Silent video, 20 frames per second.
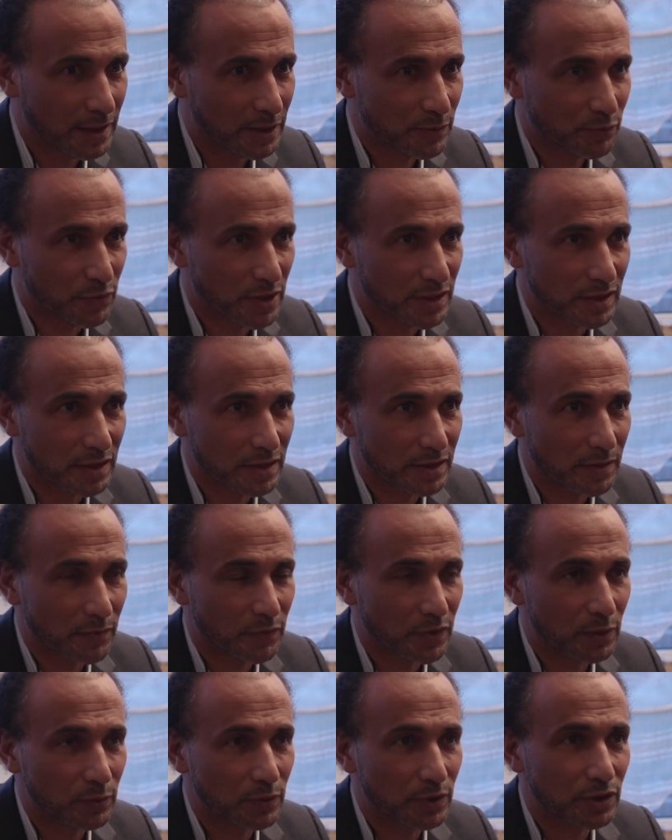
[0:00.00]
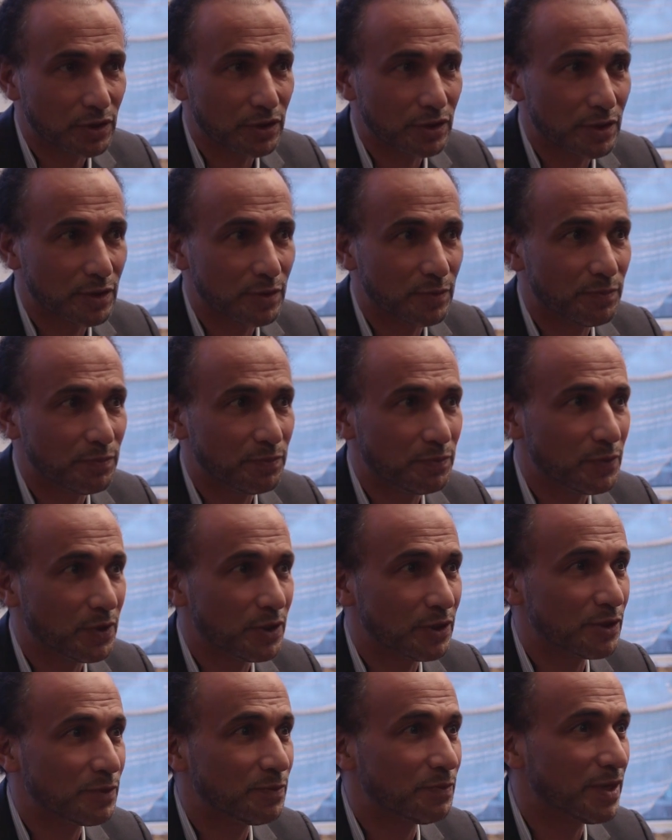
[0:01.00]
expressing something which is
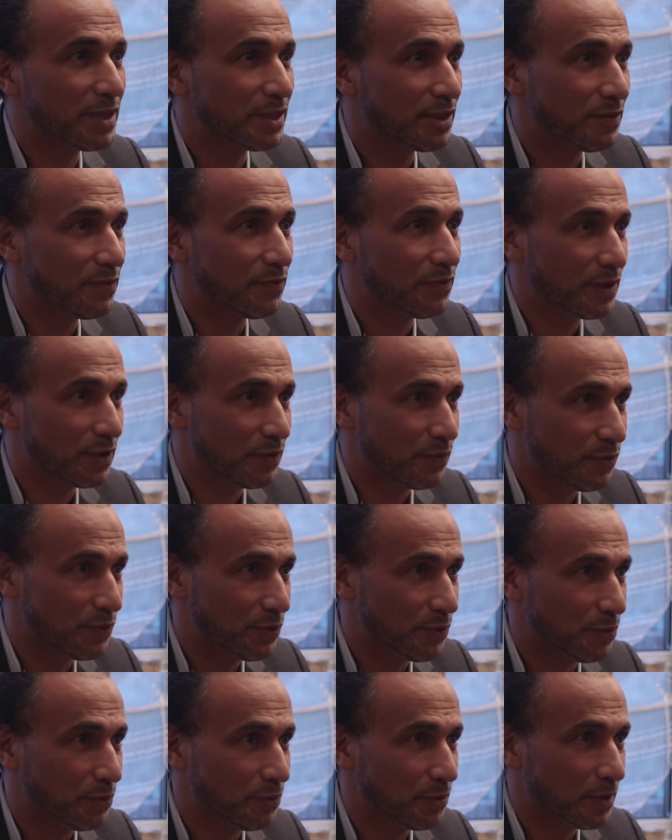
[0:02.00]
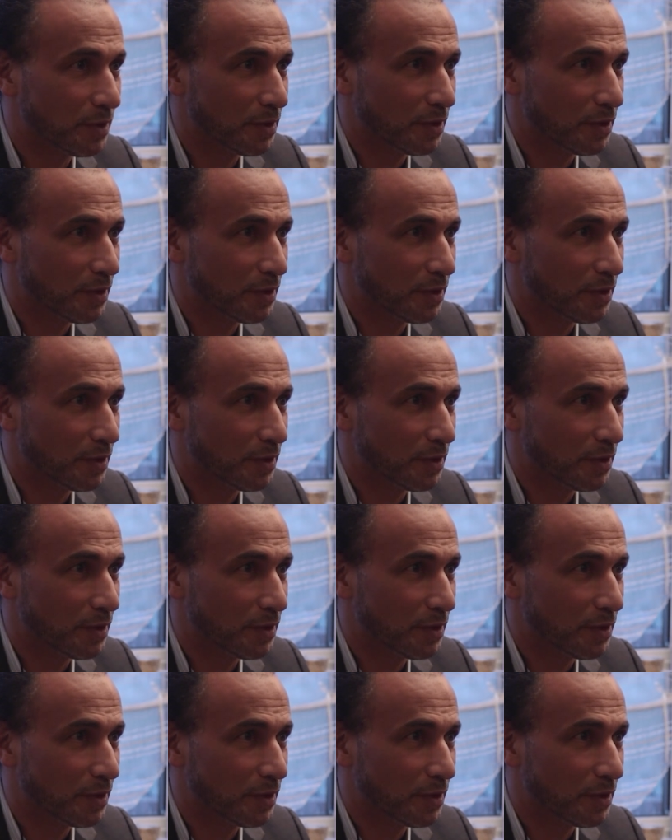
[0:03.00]
a specific view,